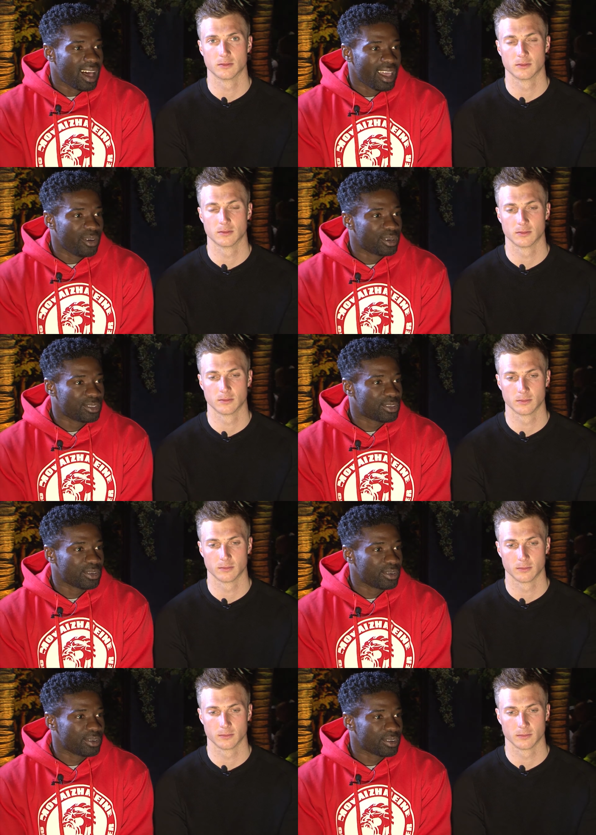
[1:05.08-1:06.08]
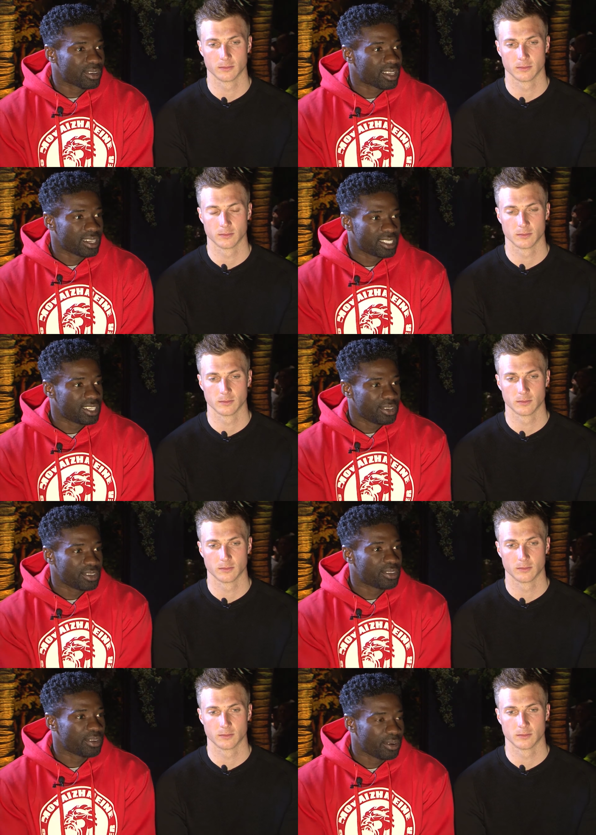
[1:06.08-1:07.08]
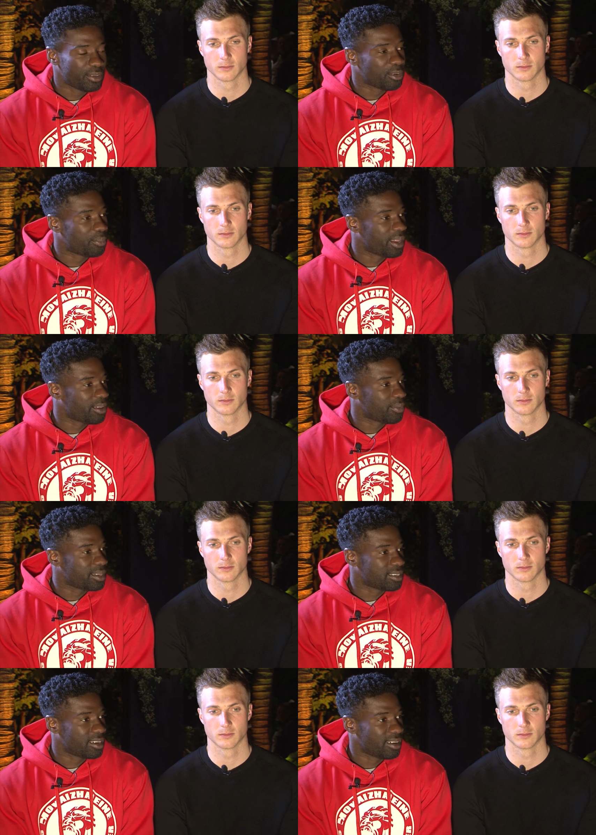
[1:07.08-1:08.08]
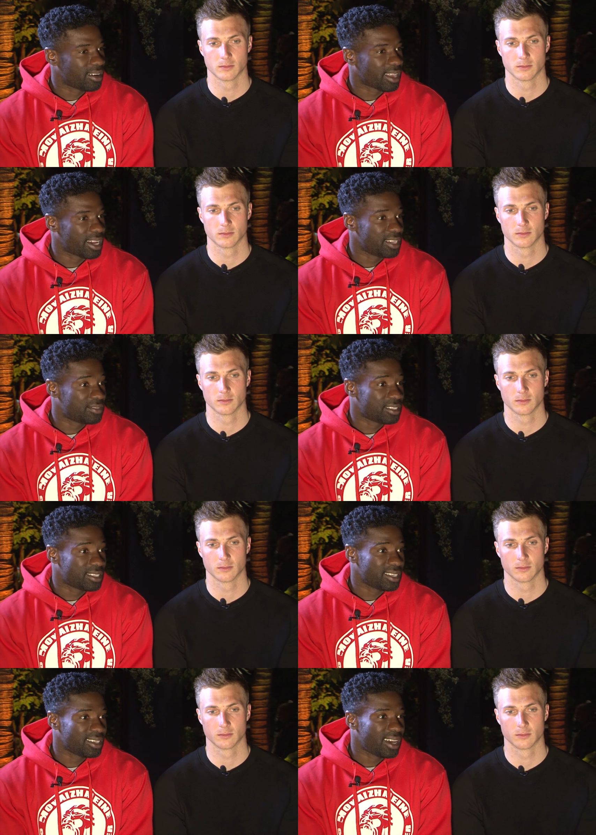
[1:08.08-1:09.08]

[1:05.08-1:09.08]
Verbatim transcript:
Speaker 1: I want to continue to, to play with uh, Cardiff City.